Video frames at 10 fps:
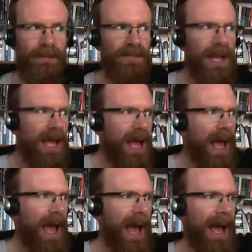
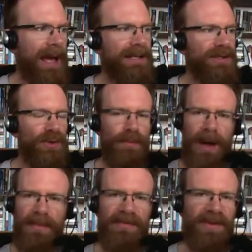And Humbaba fits
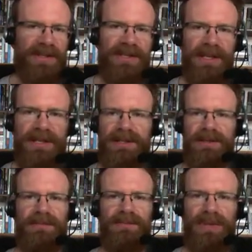this
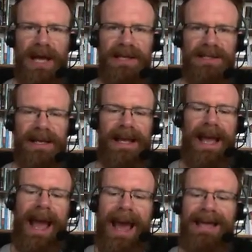nicely as it's
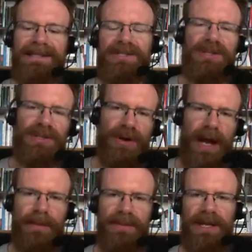described in the
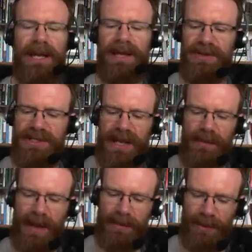standard Babylonian
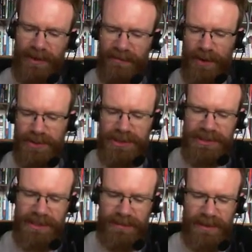versions and, and
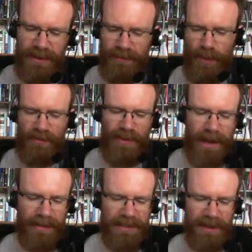more fragmentarily in
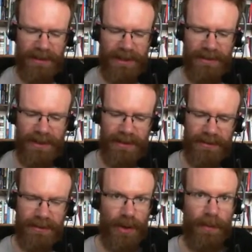the, the Old
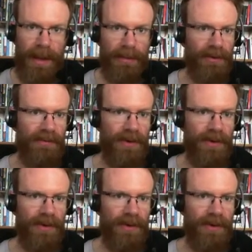Babylonian versions.